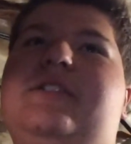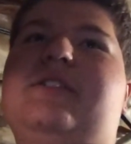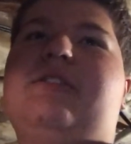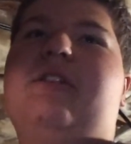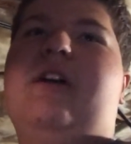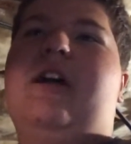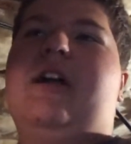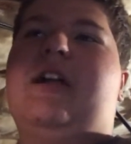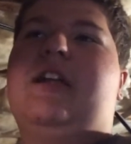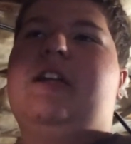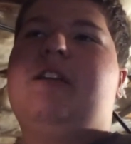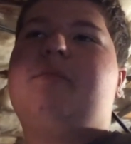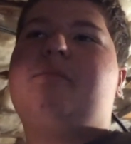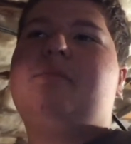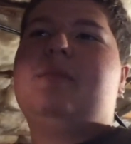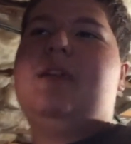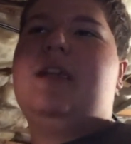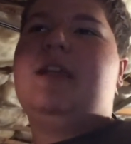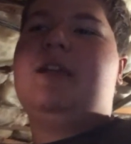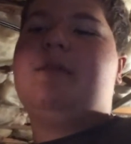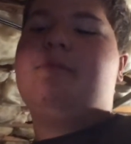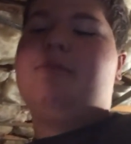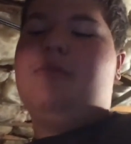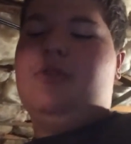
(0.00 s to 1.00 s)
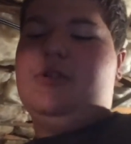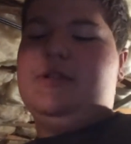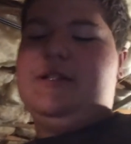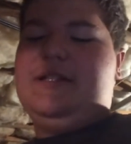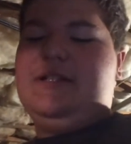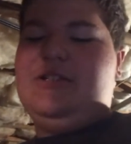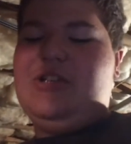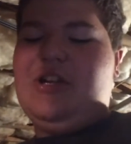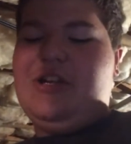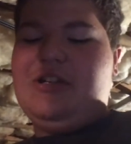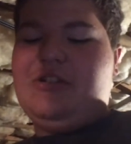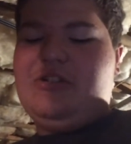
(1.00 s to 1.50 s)
to uh, give me any more
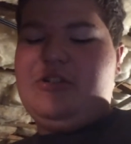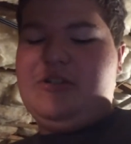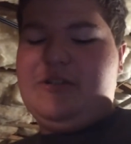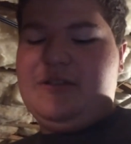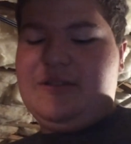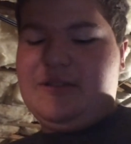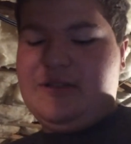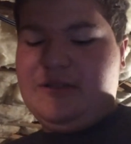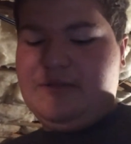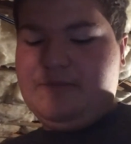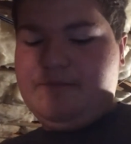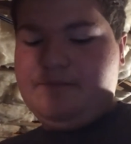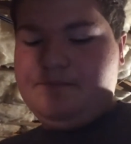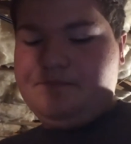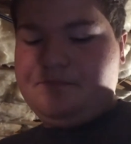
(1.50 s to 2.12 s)
suggestions.